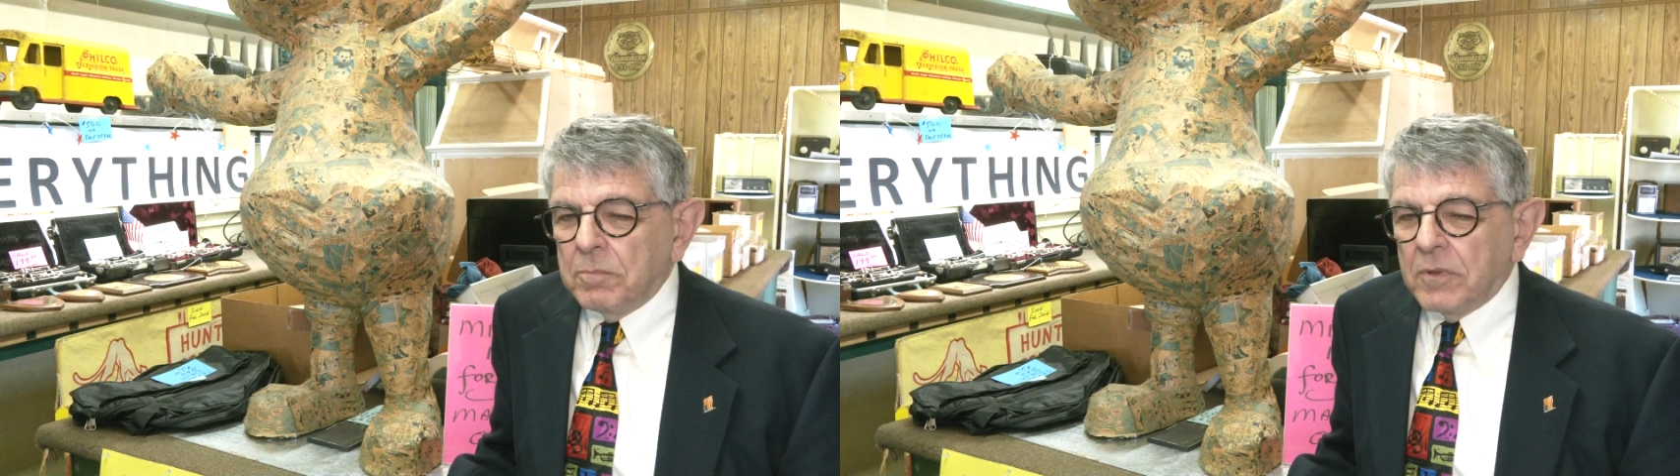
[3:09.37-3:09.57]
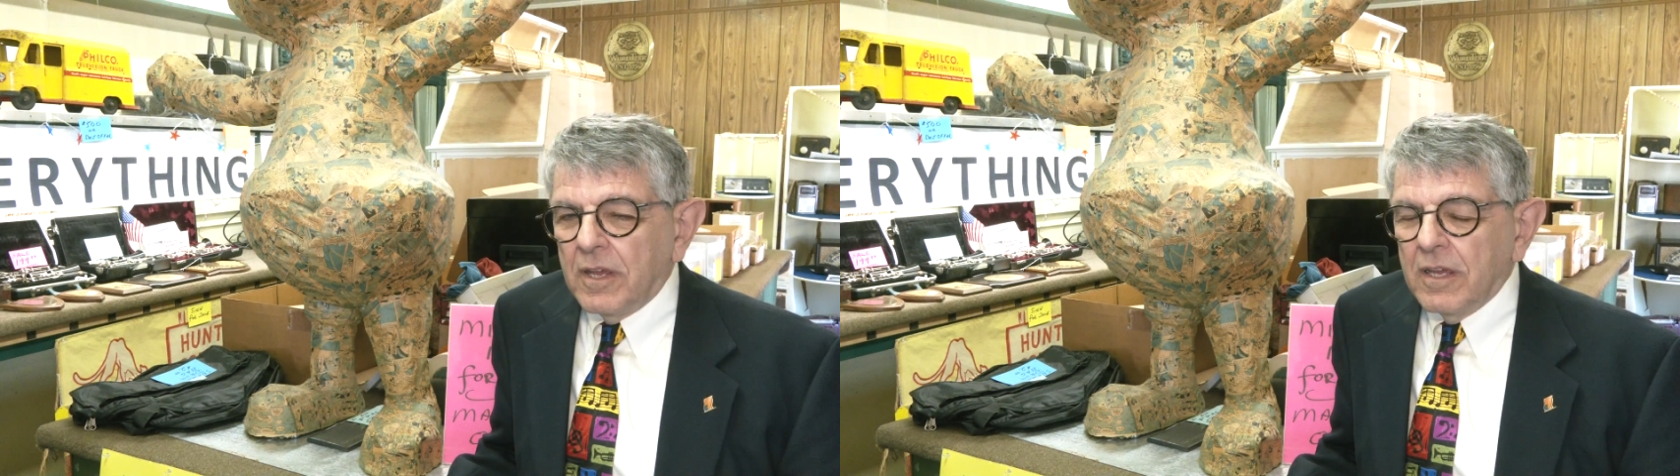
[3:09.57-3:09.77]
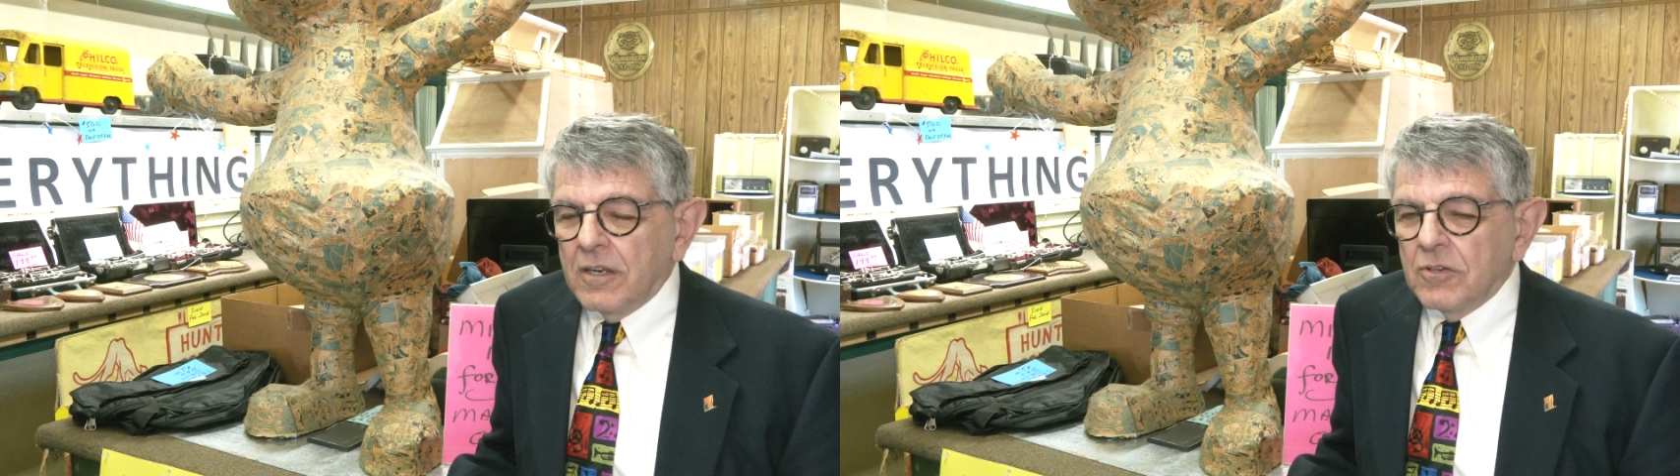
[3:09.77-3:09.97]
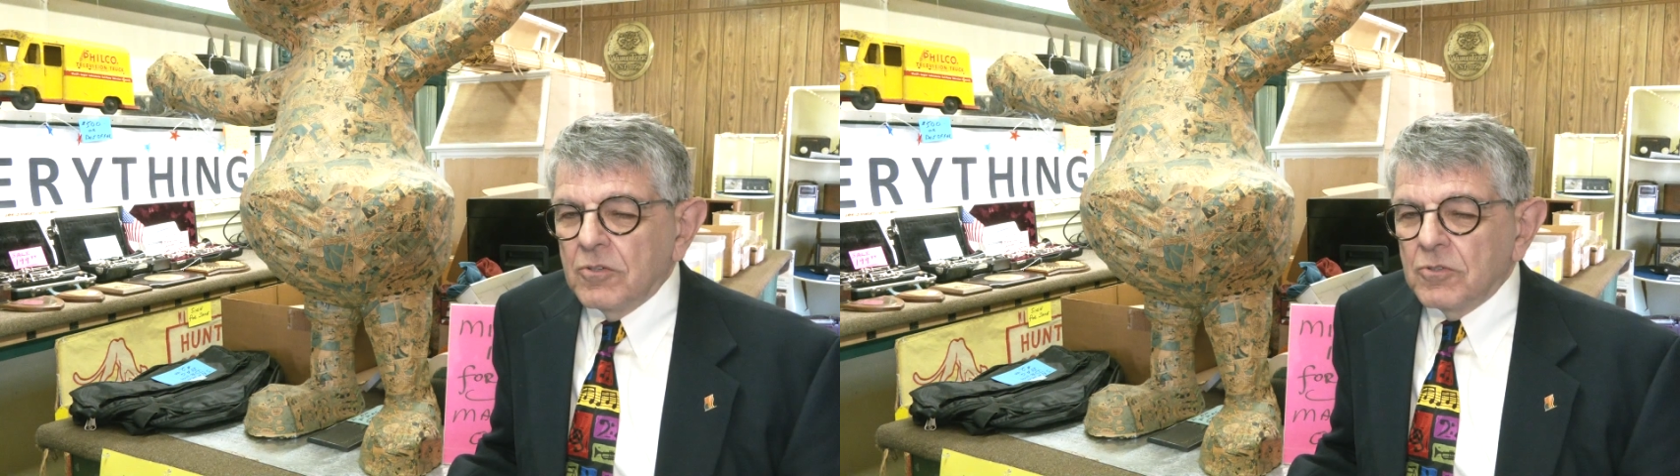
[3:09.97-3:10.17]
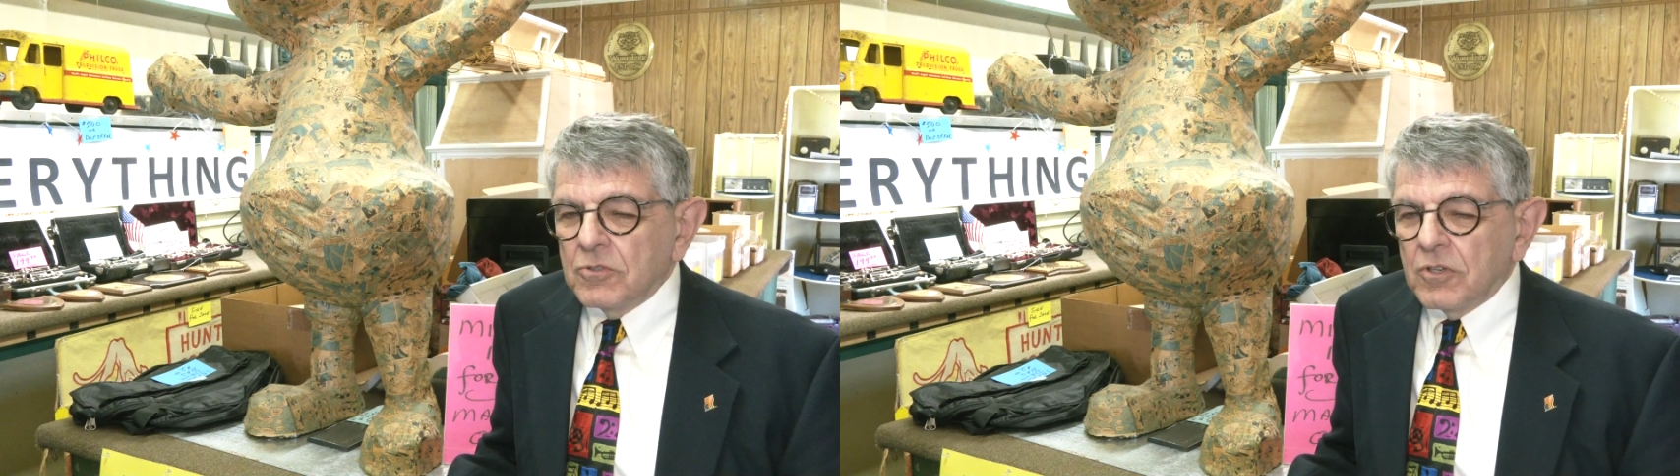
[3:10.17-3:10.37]

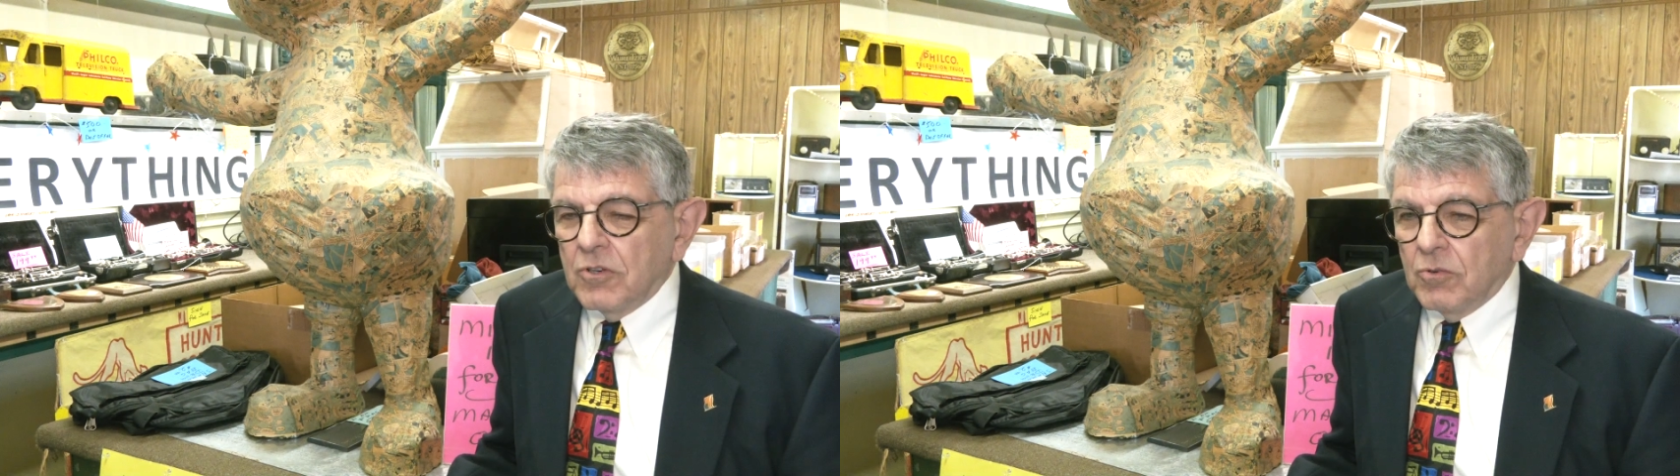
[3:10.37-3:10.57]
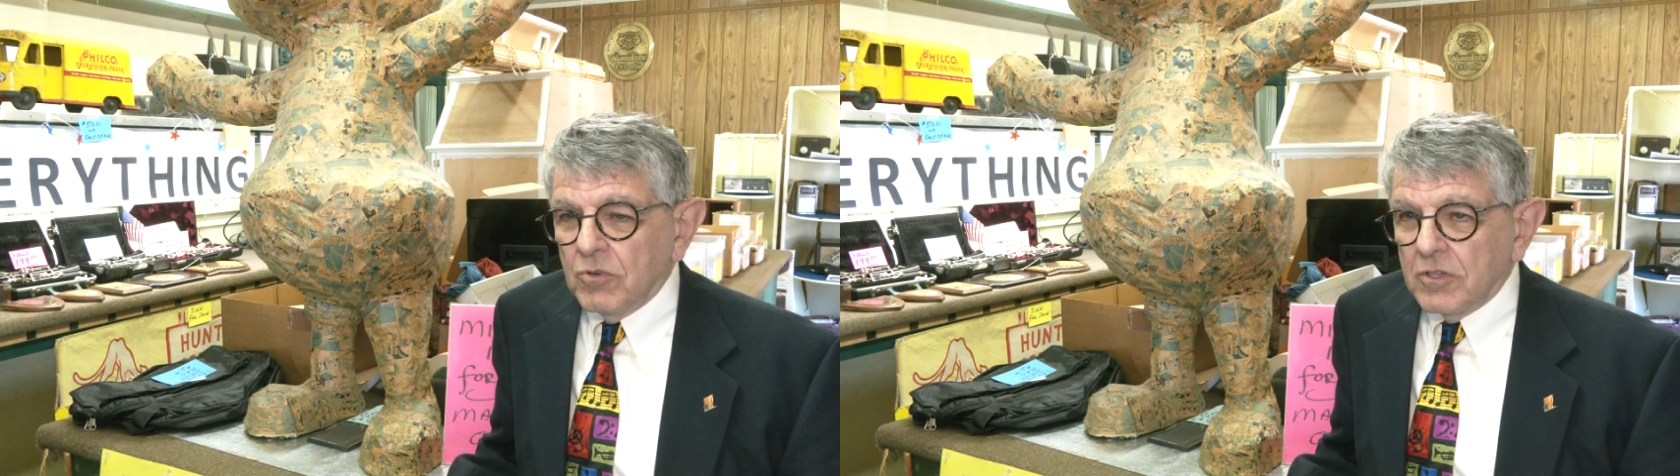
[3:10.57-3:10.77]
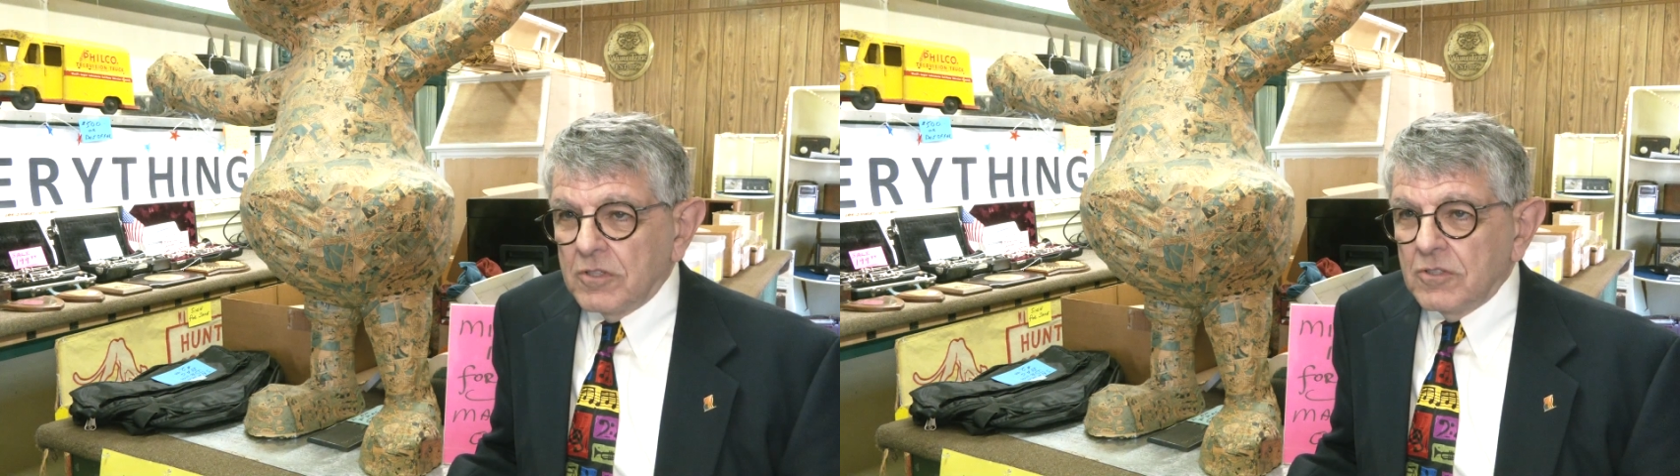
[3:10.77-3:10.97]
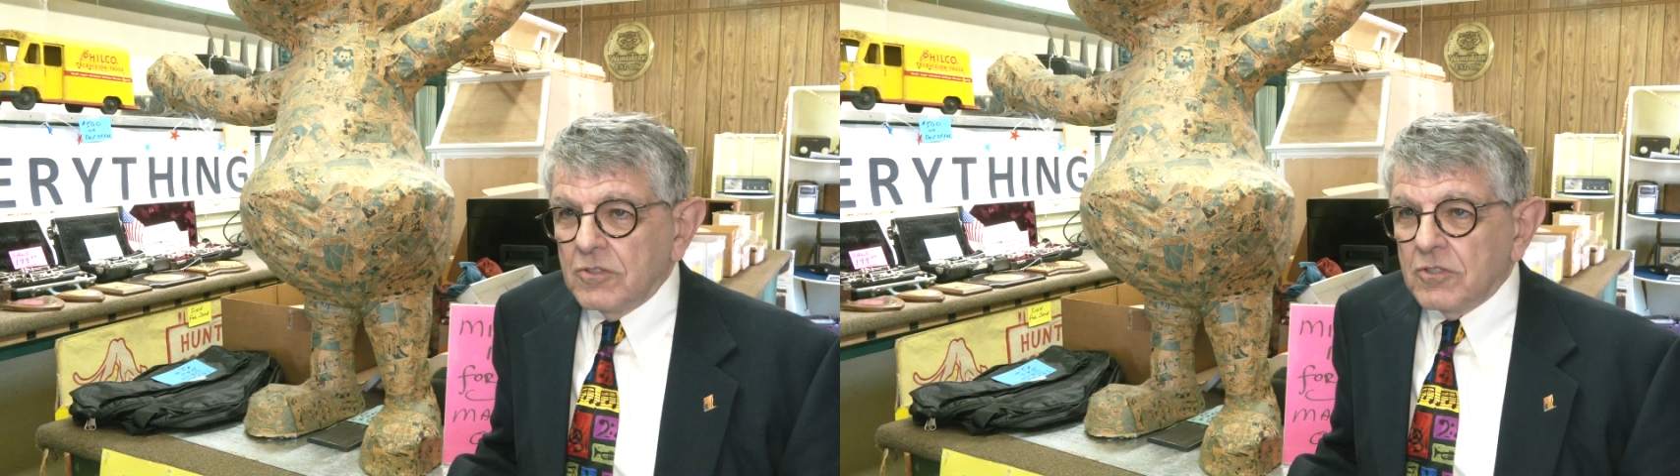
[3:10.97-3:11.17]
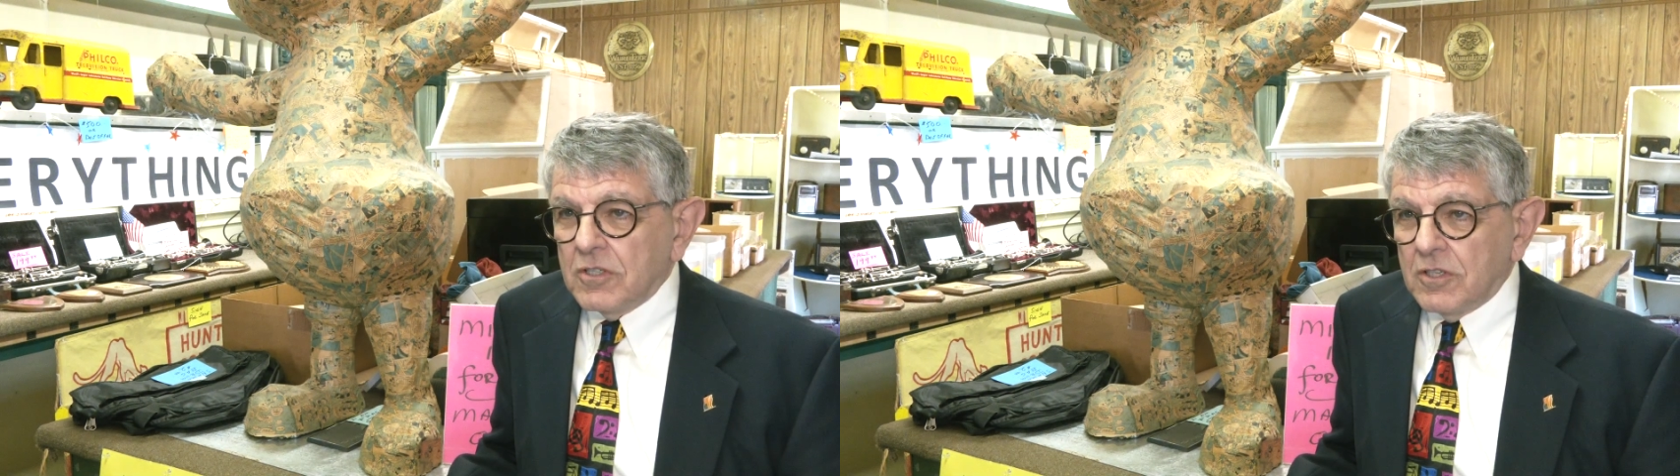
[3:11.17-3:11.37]
pianos and
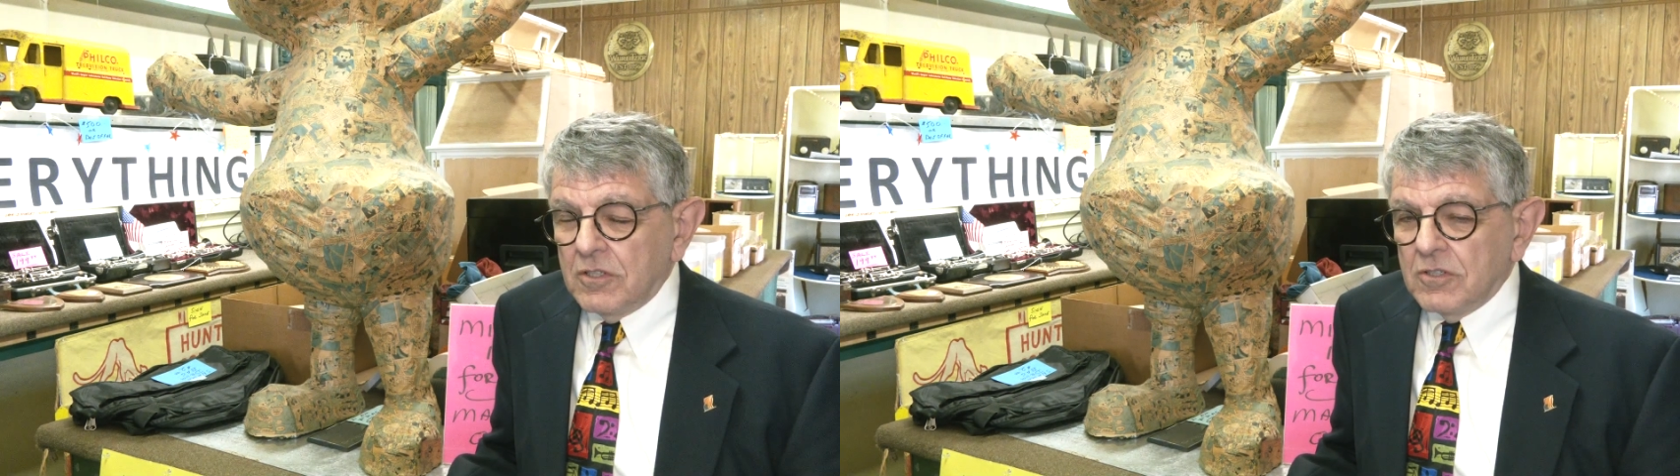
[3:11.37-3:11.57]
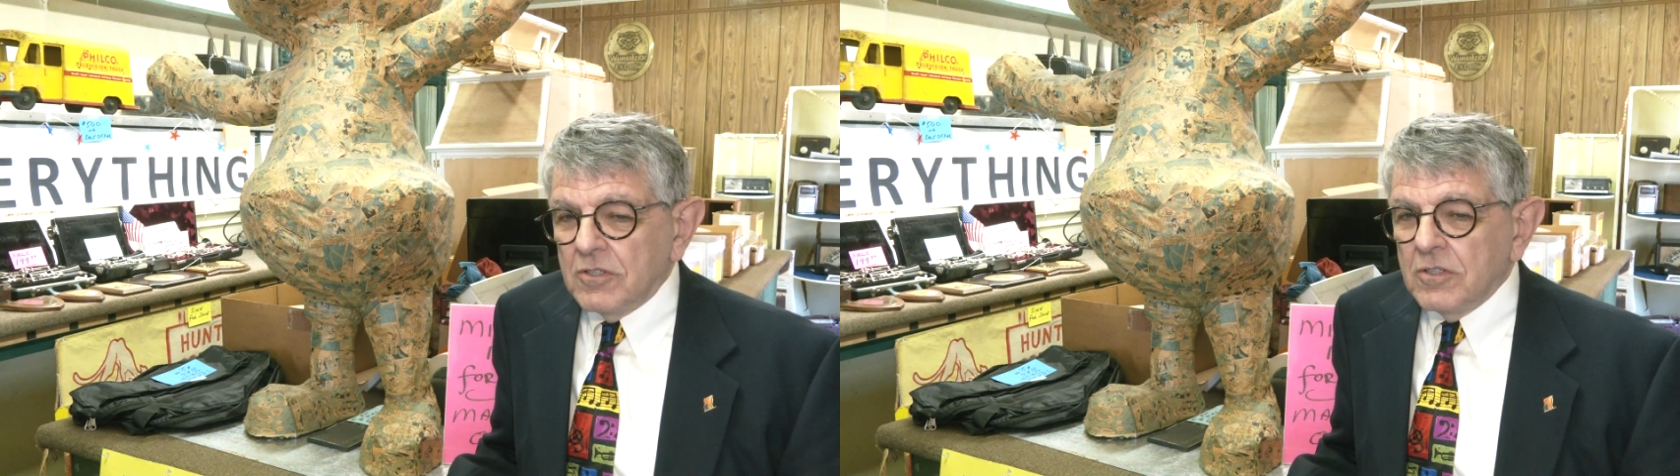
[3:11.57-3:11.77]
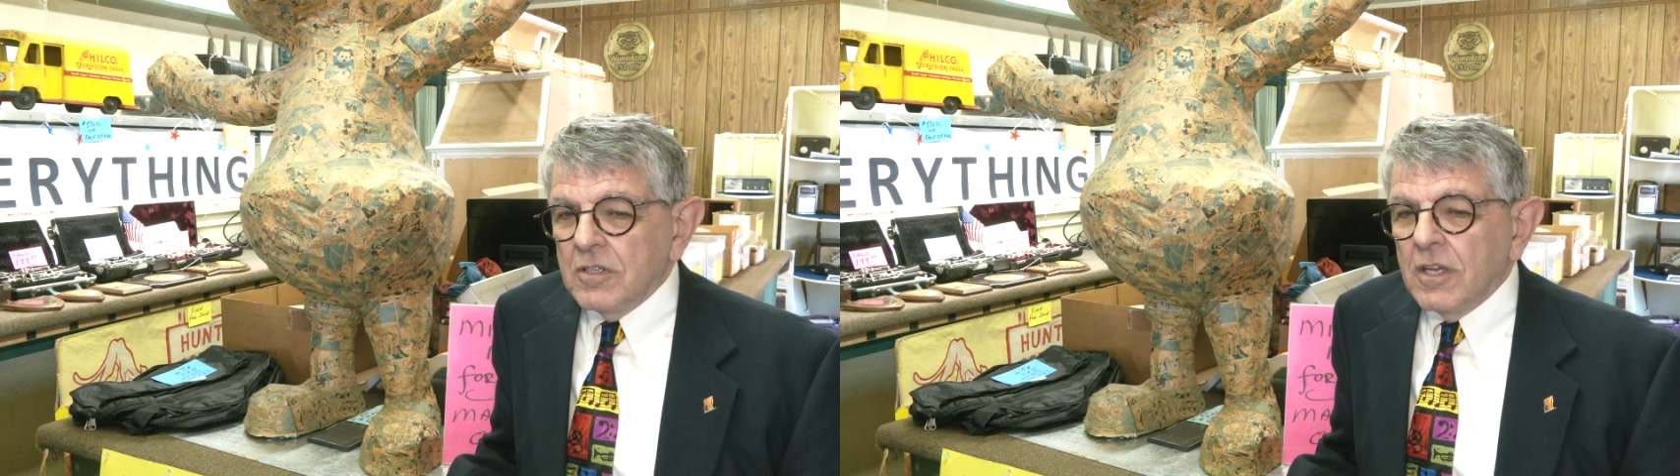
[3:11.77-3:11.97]
organs here